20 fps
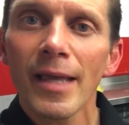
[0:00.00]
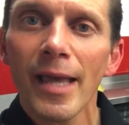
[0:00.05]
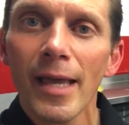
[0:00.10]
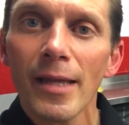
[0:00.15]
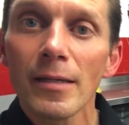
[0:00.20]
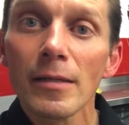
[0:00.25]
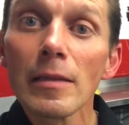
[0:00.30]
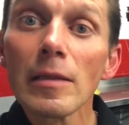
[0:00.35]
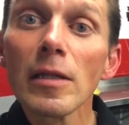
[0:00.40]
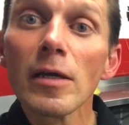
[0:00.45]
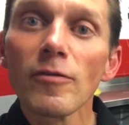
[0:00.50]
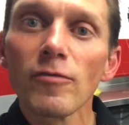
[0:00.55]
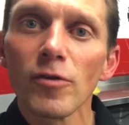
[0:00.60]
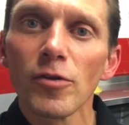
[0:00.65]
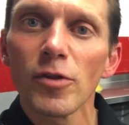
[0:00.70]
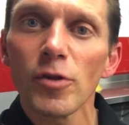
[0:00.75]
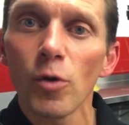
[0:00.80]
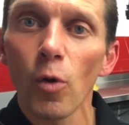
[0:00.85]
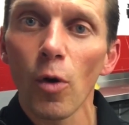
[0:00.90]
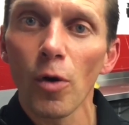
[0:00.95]
can
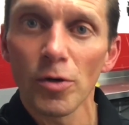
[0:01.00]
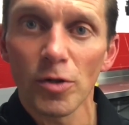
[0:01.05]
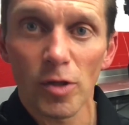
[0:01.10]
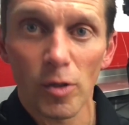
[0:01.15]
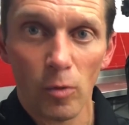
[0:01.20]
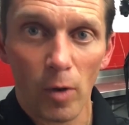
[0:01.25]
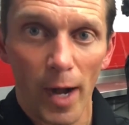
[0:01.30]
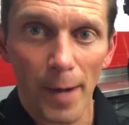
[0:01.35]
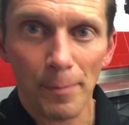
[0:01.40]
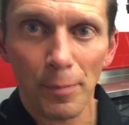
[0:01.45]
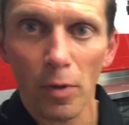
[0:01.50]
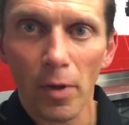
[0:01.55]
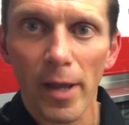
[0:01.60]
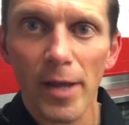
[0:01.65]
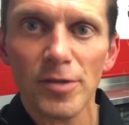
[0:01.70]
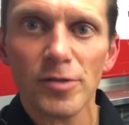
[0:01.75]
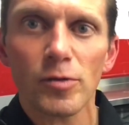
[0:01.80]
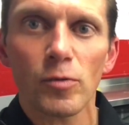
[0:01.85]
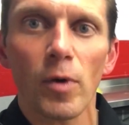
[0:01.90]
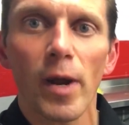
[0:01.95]
deliver the oil to the right
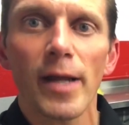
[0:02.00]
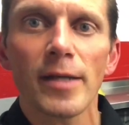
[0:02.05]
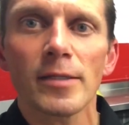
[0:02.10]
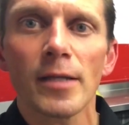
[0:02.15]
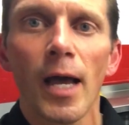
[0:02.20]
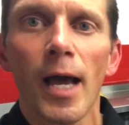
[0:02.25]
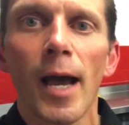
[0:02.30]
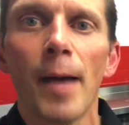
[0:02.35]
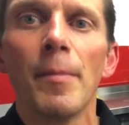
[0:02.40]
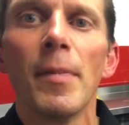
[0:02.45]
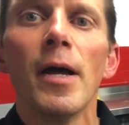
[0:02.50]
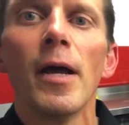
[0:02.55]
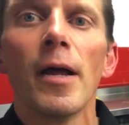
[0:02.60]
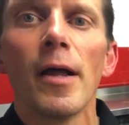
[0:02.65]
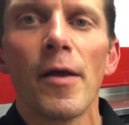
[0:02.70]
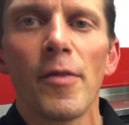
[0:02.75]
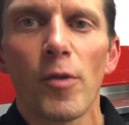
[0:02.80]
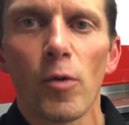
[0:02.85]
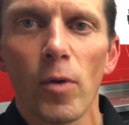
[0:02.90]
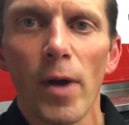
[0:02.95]
place, the right time,
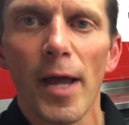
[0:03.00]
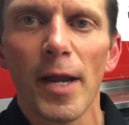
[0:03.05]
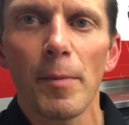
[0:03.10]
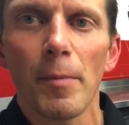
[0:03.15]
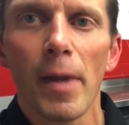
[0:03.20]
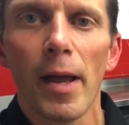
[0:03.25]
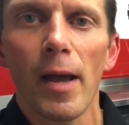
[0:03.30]
and the right